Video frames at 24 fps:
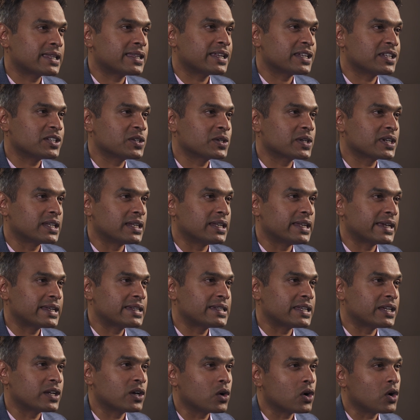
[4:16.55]
that you're
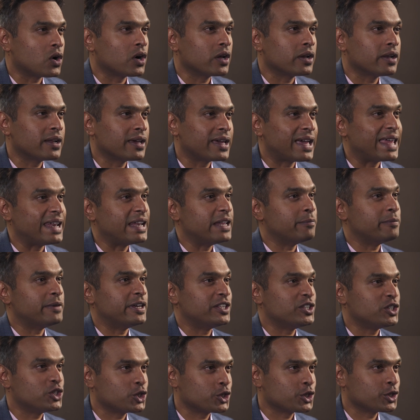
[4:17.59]
collecting on an
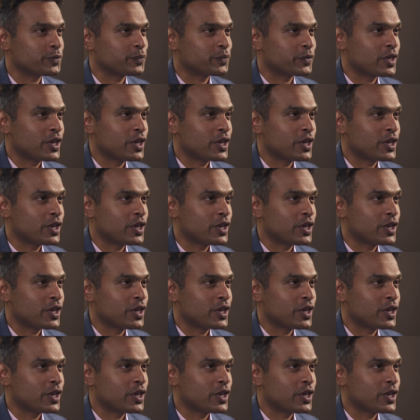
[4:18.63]
image.